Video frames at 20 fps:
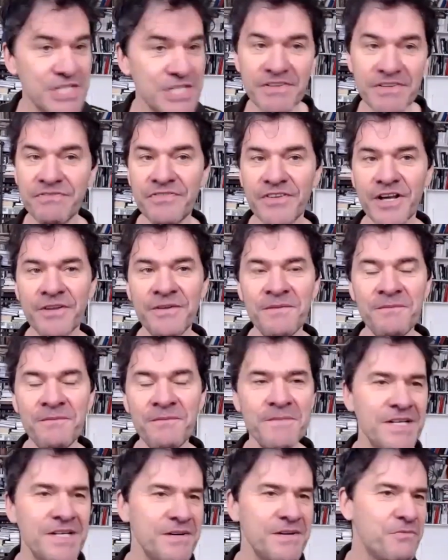for fun
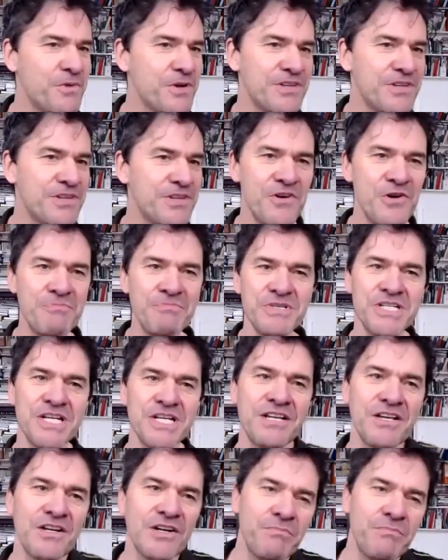with no
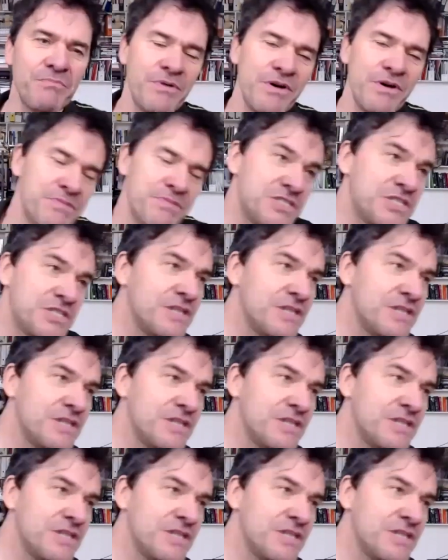particular purpose.